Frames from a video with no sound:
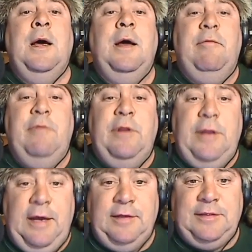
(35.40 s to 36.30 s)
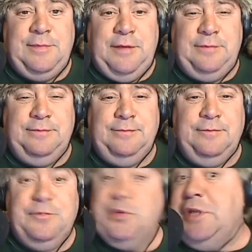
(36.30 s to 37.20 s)
I have an announcement
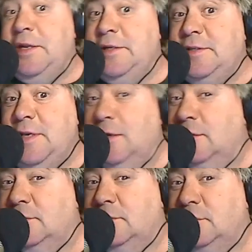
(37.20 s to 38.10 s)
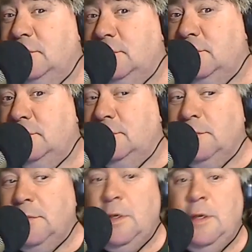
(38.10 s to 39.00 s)
for Tennesseans.
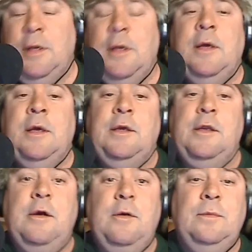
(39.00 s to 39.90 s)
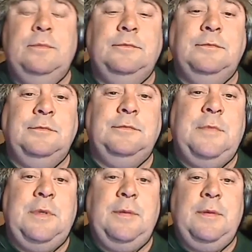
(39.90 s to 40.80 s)
You know,
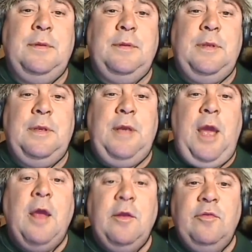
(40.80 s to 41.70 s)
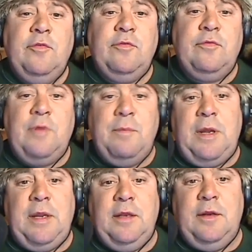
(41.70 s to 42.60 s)
as
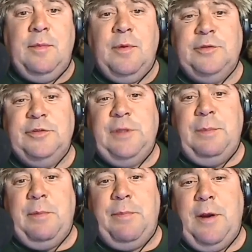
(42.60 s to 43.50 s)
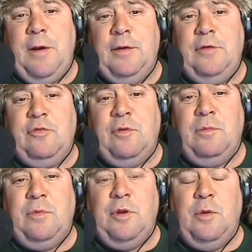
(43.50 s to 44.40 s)
somebody into emergency preparedness and,
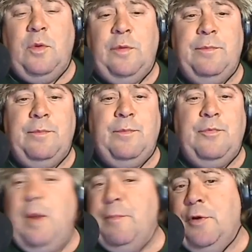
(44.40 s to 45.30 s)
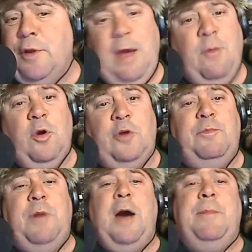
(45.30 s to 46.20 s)
you know, with prepper networks
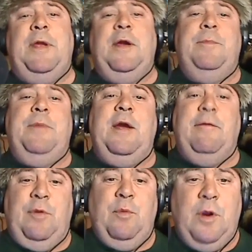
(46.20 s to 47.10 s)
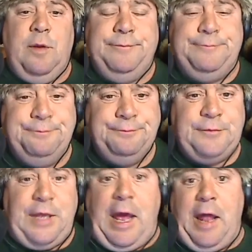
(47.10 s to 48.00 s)
popping up everywhere,
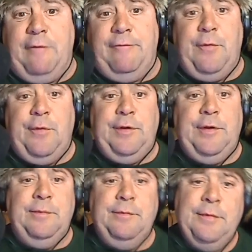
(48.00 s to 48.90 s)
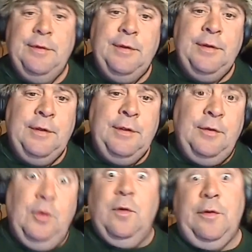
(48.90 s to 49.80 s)
California,
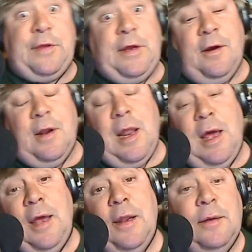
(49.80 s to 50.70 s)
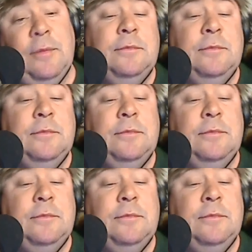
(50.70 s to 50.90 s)
North Carolina,